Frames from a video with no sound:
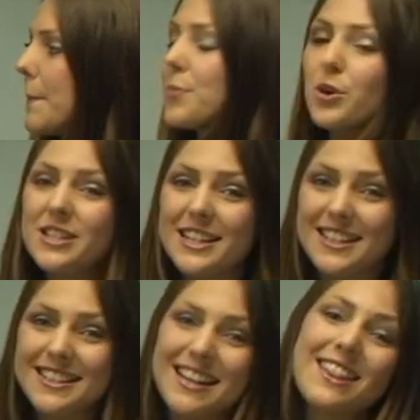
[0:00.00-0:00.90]

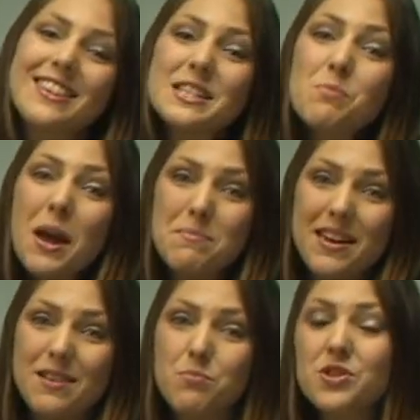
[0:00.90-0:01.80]
Predict. This might
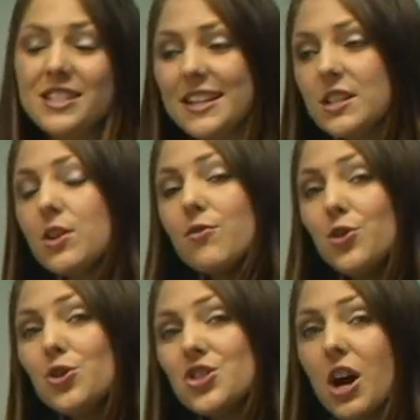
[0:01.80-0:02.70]
mean predict the
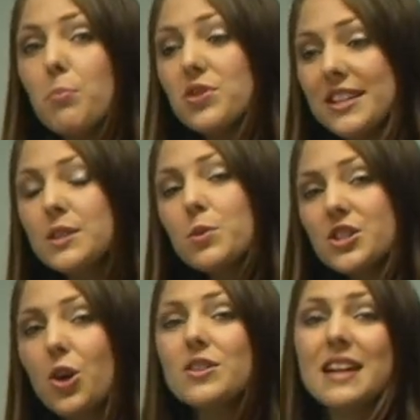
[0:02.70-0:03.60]
future, predict what's
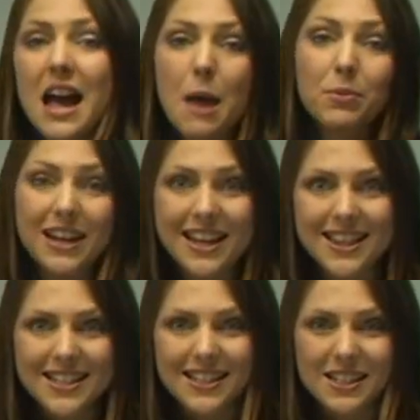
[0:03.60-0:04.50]
going to happen in
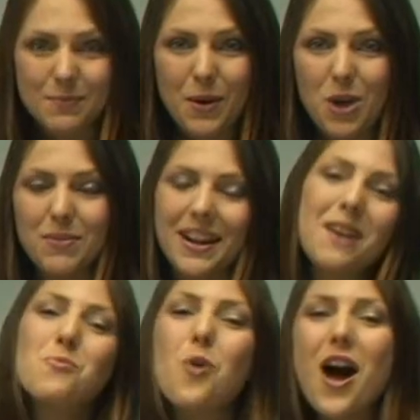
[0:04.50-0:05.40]
this experiment
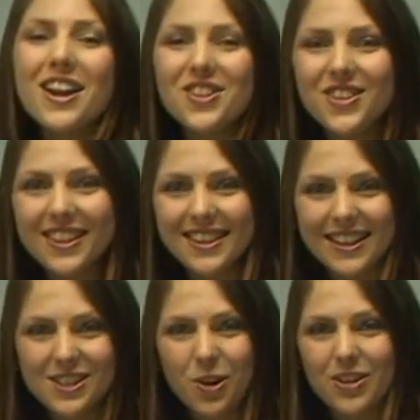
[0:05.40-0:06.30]
and why do you think
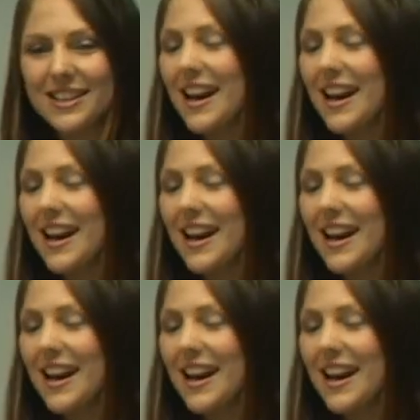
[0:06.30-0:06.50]
that's going to